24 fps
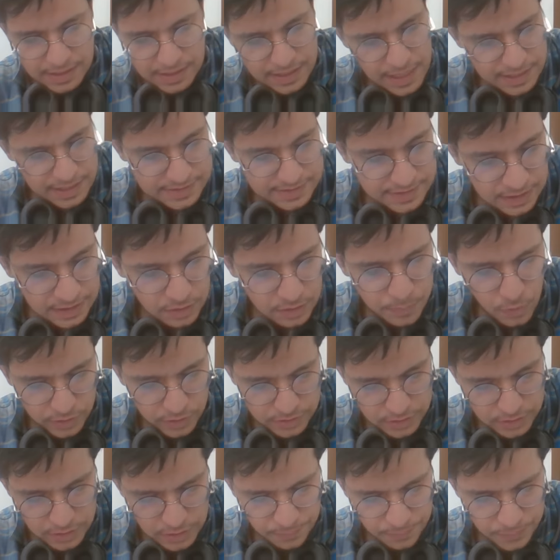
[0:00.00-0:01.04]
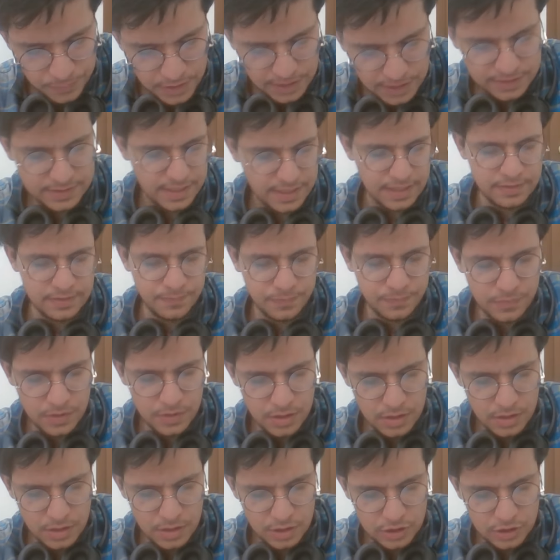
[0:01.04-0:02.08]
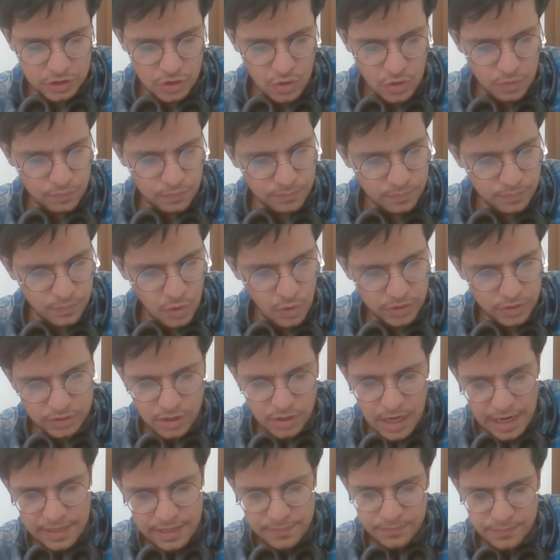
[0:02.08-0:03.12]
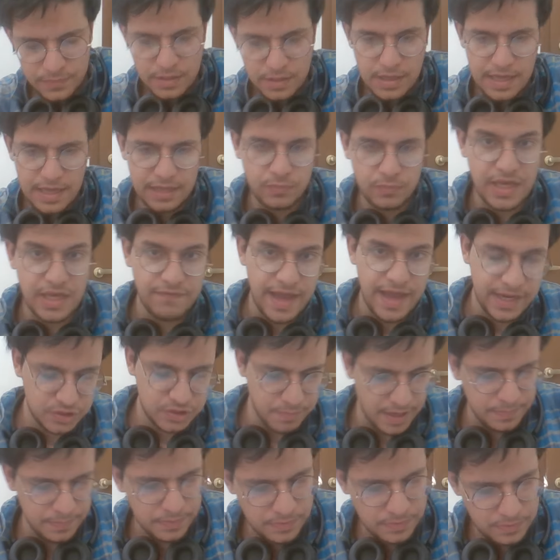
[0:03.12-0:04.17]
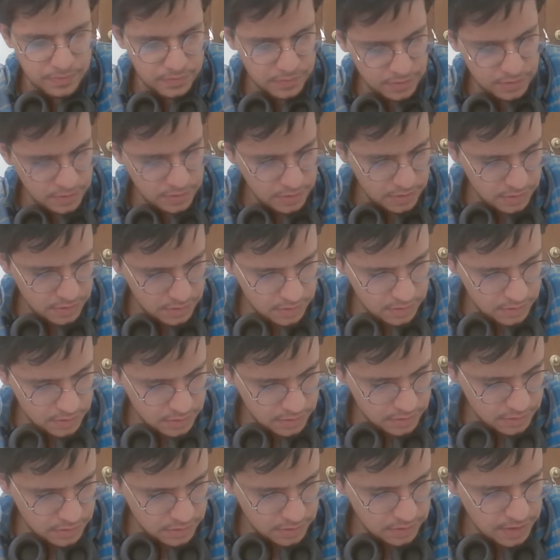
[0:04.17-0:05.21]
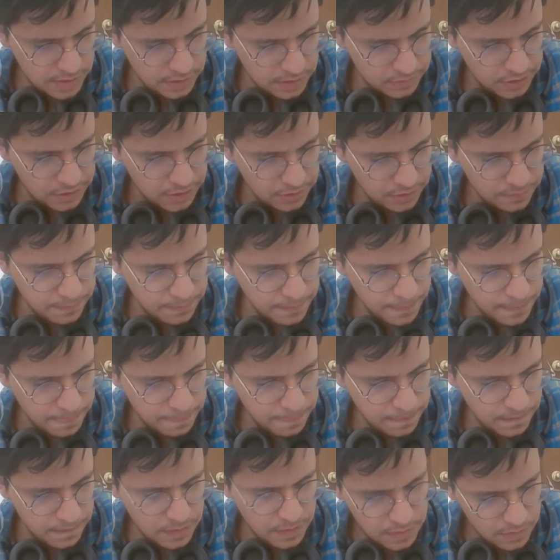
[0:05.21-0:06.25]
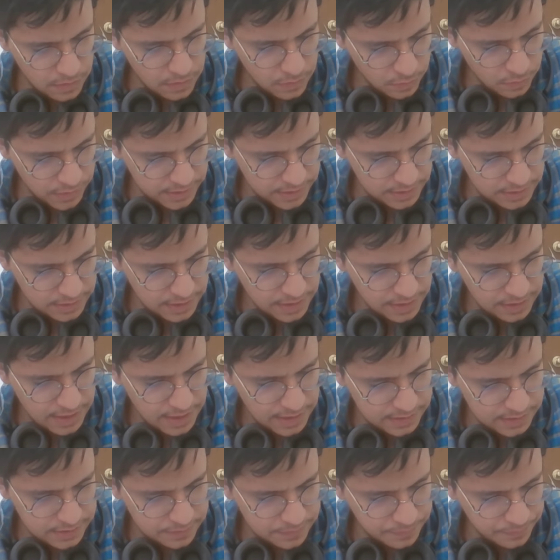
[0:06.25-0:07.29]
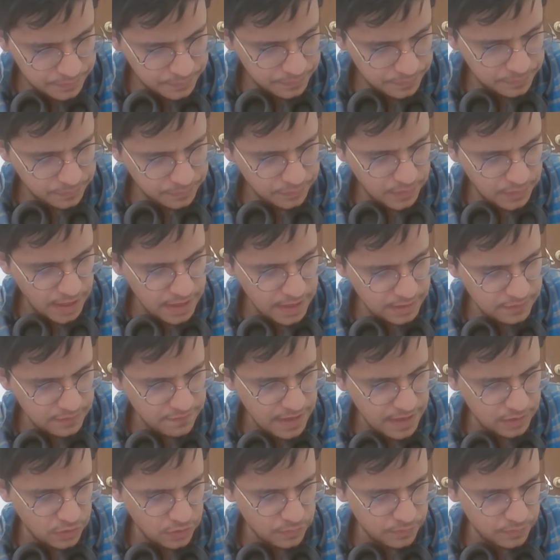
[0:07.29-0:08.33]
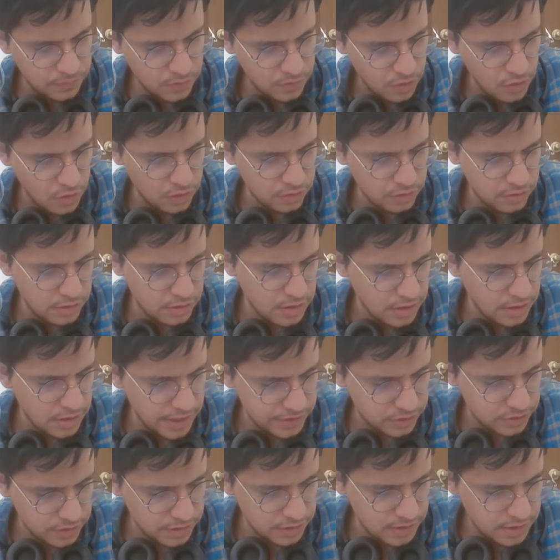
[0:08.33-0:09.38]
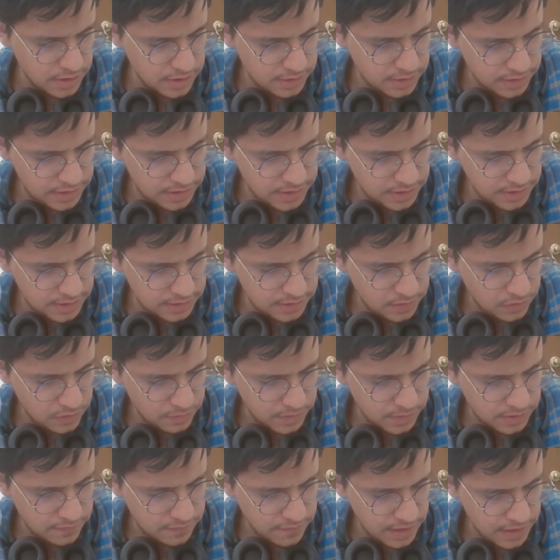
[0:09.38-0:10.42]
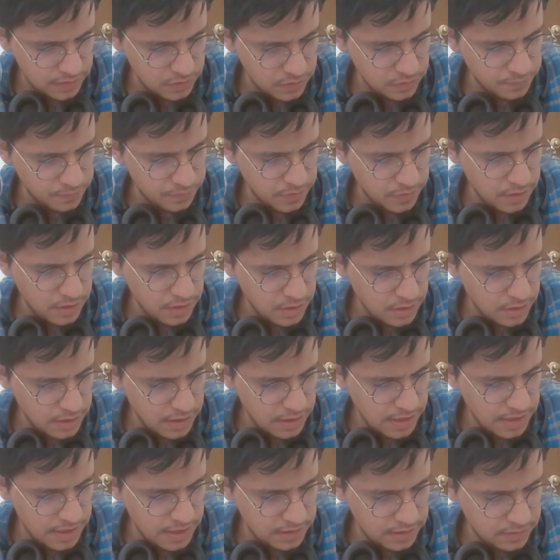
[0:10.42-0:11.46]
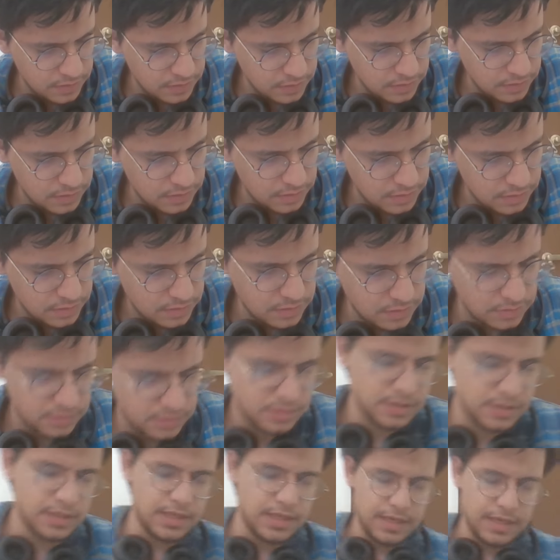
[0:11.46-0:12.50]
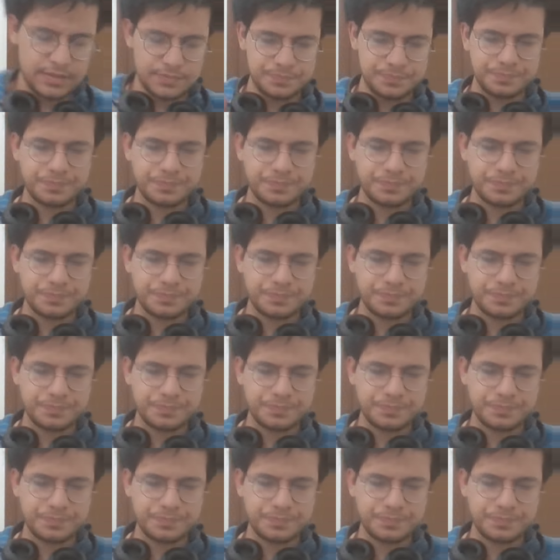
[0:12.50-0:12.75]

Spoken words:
a single pointer instead. So pointer I, and we have a HashMap down here with the index and the value. Or actually, the key is going to be the value and index.